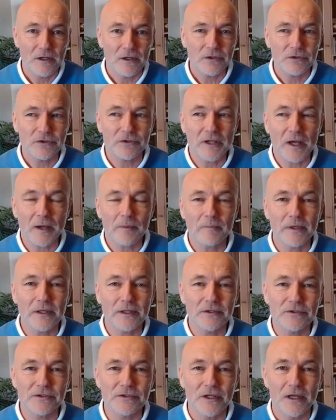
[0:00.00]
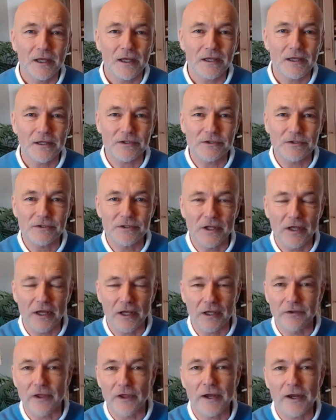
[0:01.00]
So that means he's
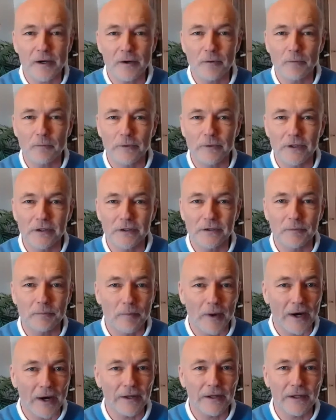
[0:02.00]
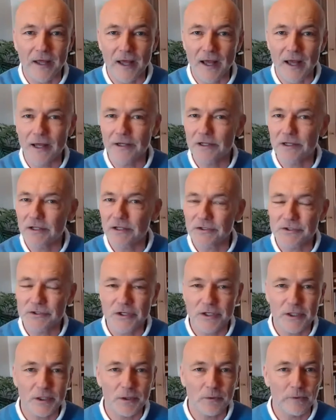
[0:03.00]
there with Barry and Anne. He's
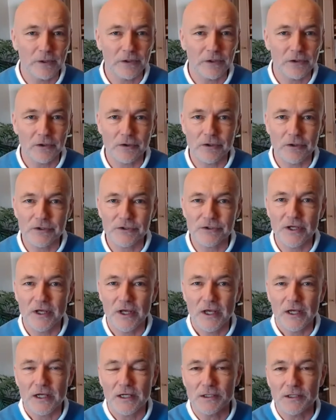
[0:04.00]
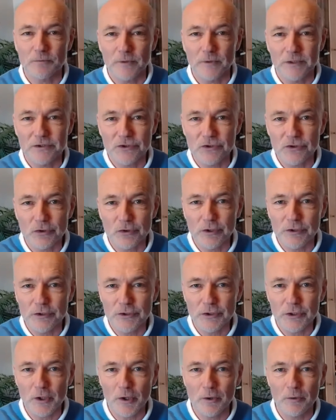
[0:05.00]
here with us. He's with
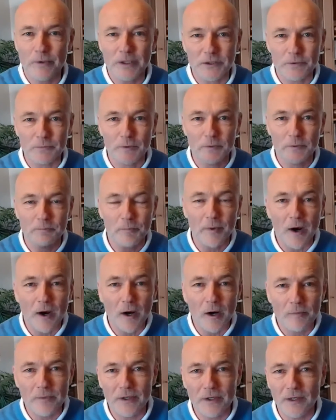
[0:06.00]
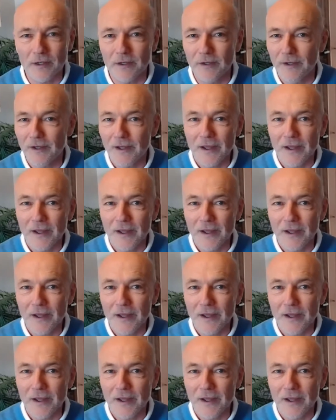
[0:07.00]
Sergio. He's with Barbara.